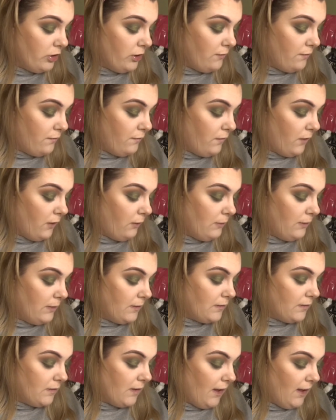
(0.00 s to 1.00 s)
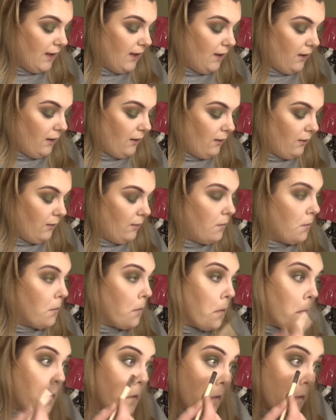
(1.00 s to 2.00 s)
to focus it
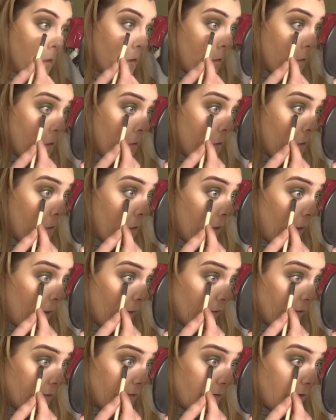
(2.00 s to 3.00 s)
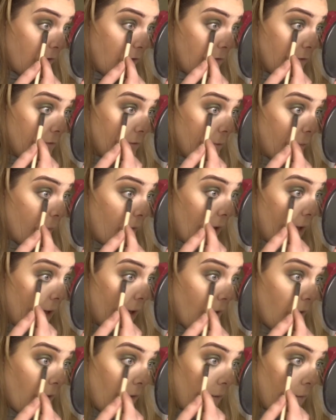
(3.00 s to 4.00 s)
on the centre of my
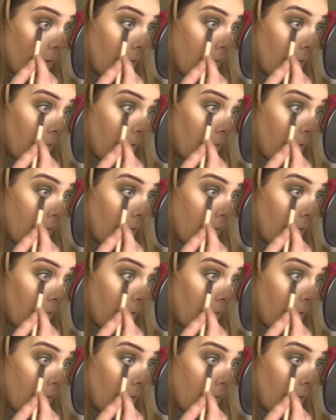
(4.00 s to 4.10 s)
eye,